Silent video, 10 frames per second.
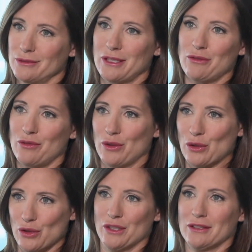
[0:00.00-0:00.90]
can feel
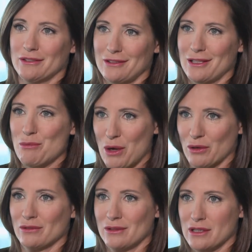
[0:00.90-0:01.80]
good
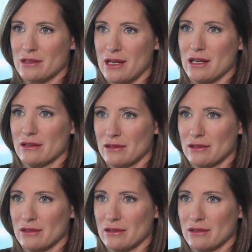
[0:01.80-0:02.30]
about the state